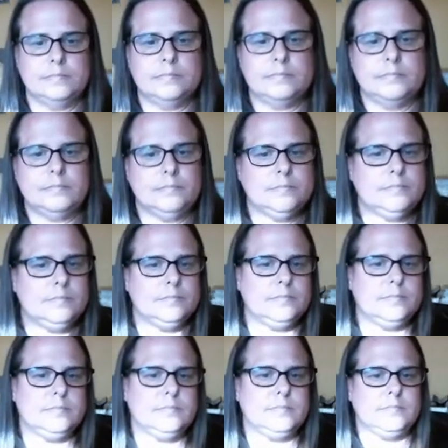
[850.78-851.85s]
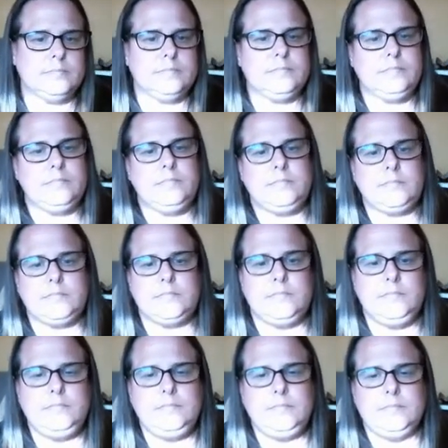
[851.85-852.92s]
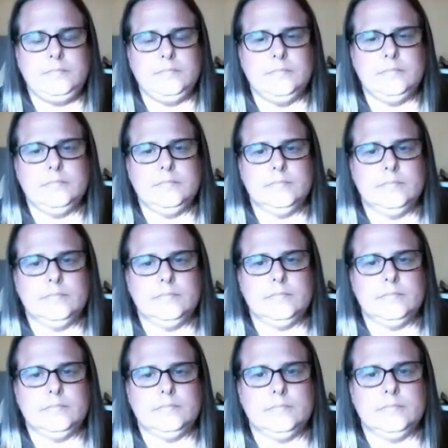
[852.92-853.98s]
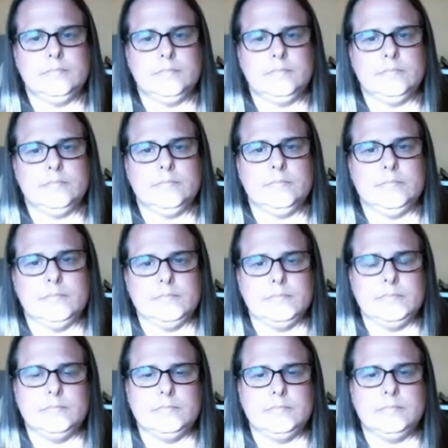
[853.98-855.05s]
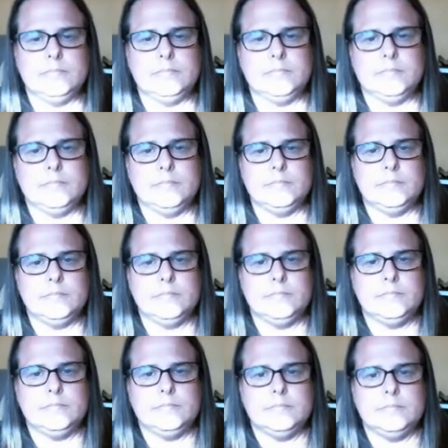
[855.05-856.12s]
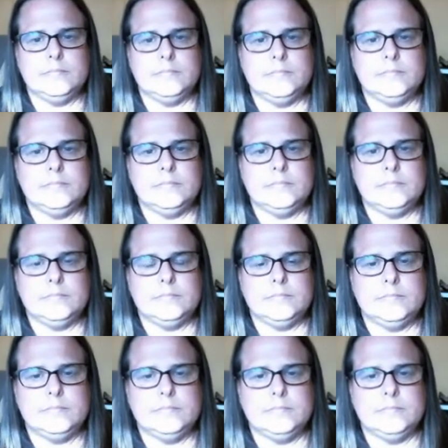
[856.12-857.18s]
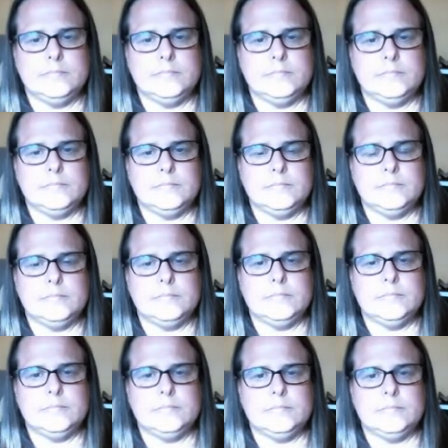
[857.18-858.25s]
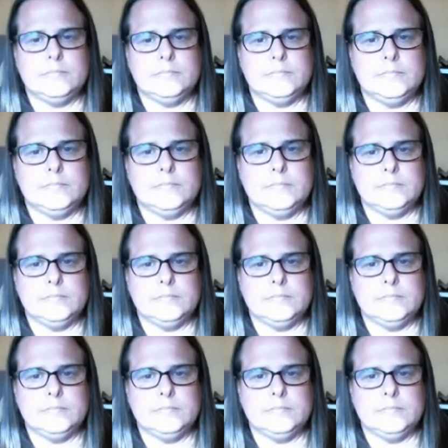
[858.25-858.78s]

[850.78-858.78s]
The person shown says nothing.